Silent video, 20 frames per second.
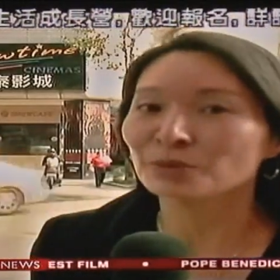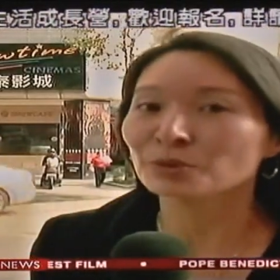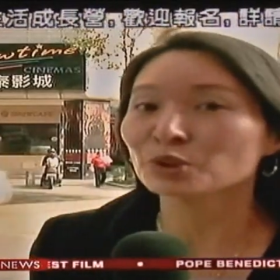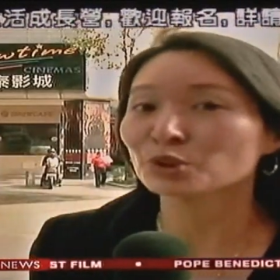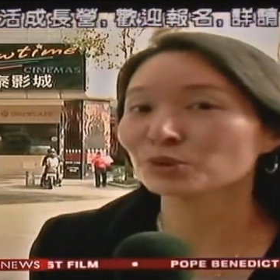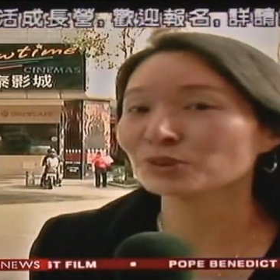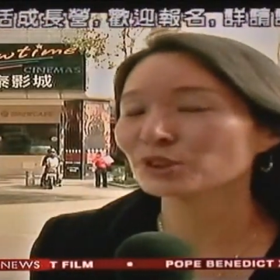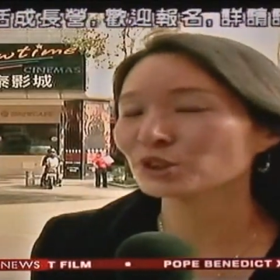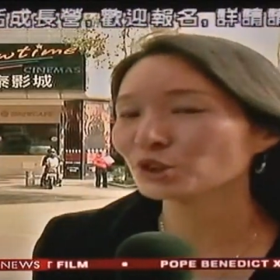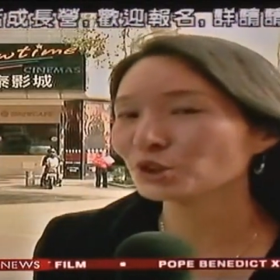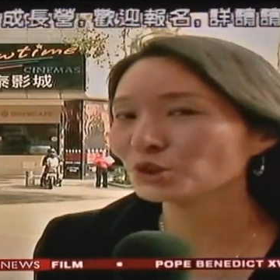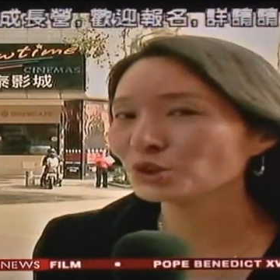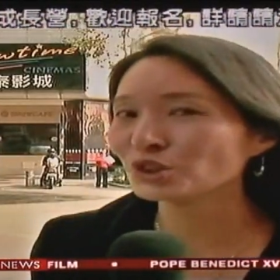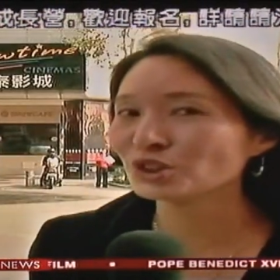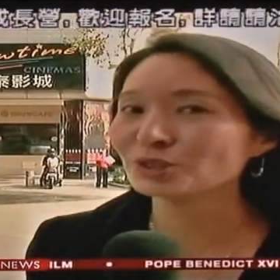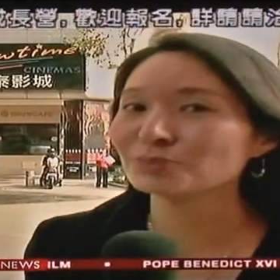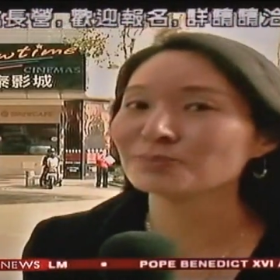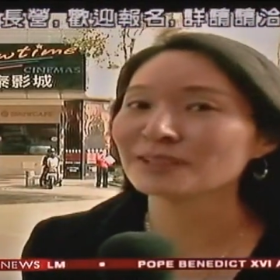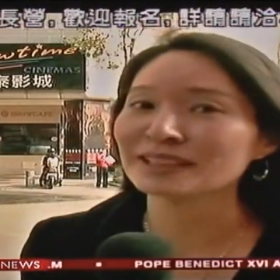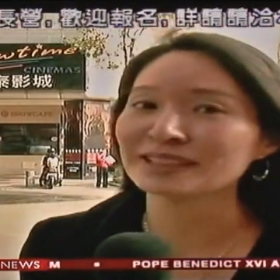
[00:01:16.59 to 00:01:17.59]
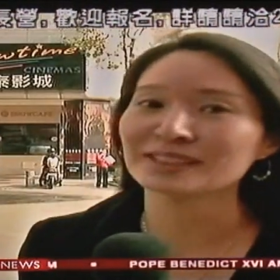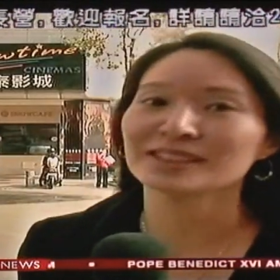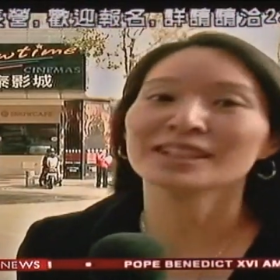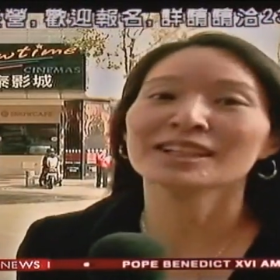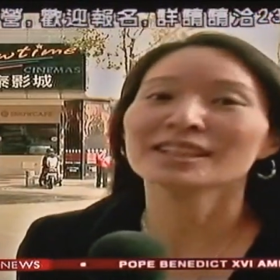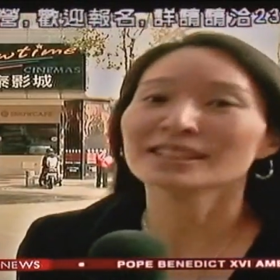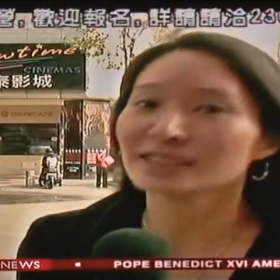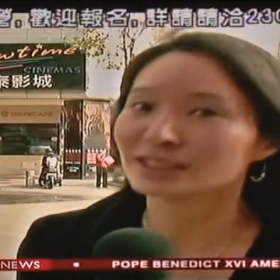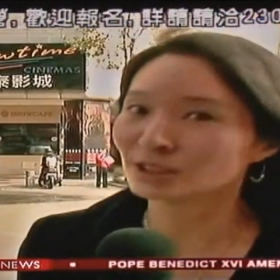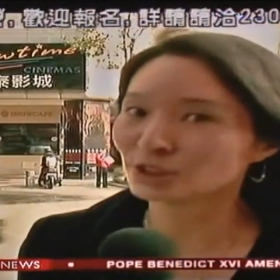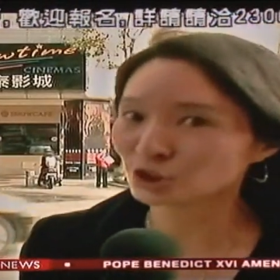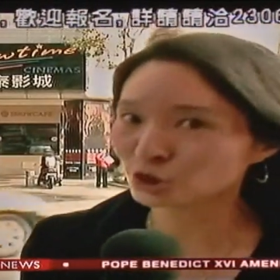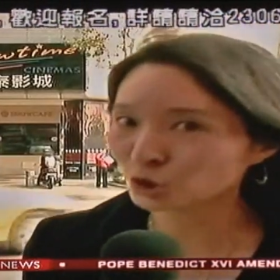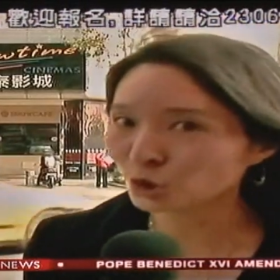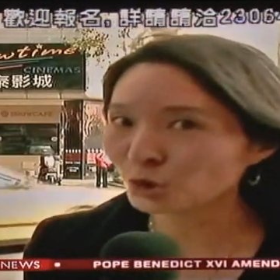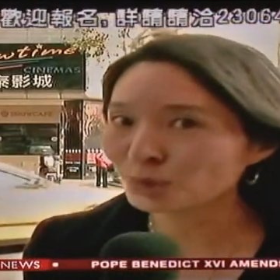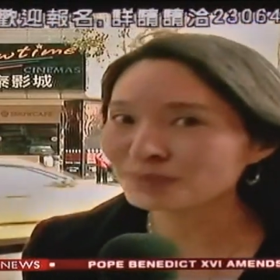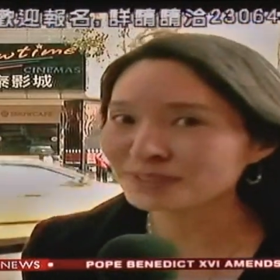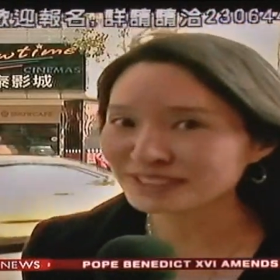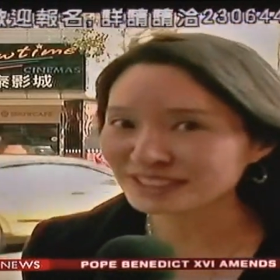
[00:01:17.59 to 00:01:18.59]
which was used to make the
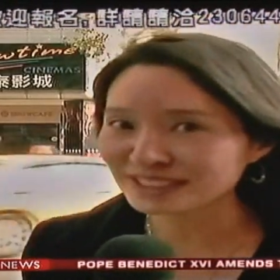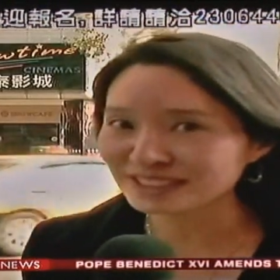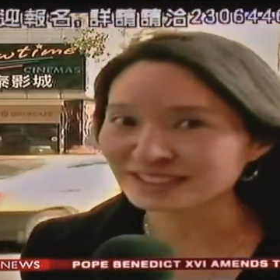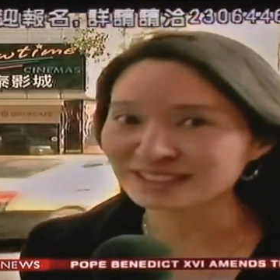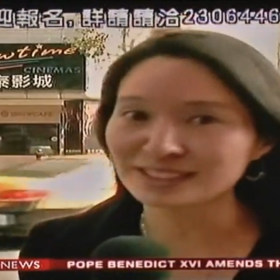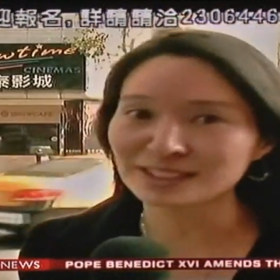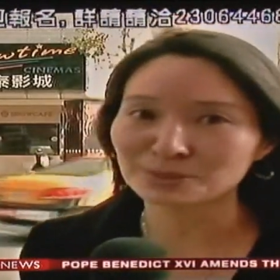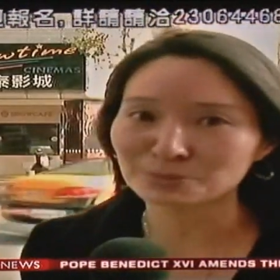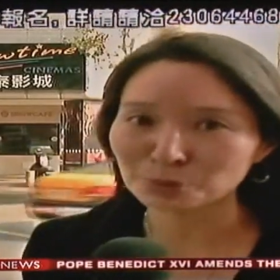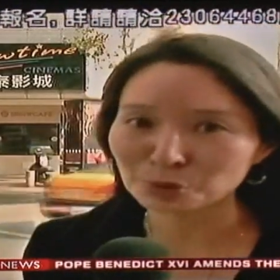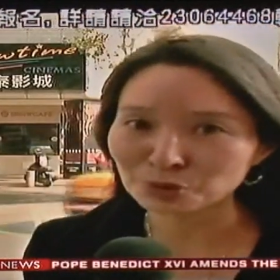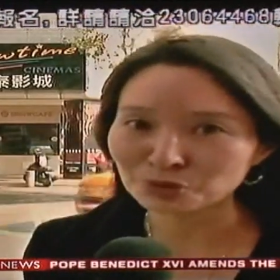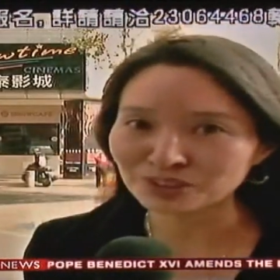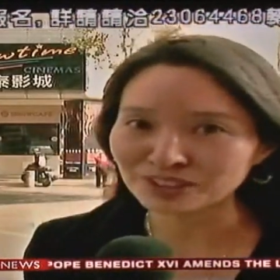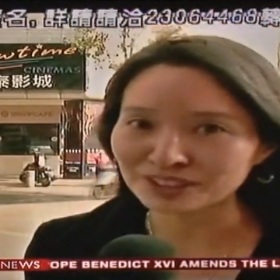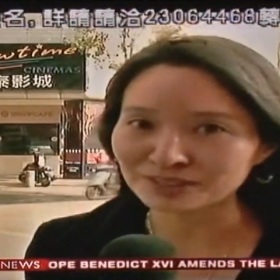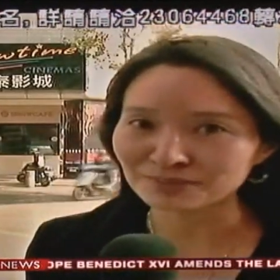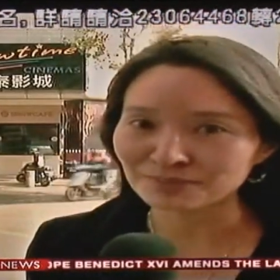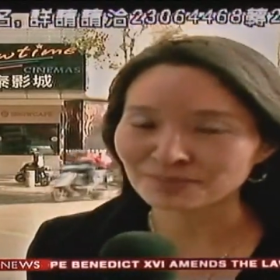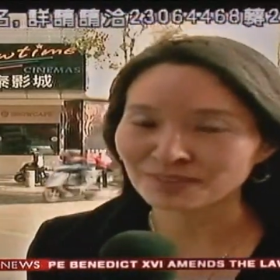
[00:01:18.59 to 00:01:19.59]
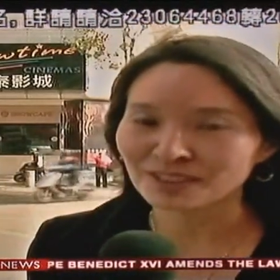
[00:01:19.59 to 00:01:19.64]
storm scenes in the movie.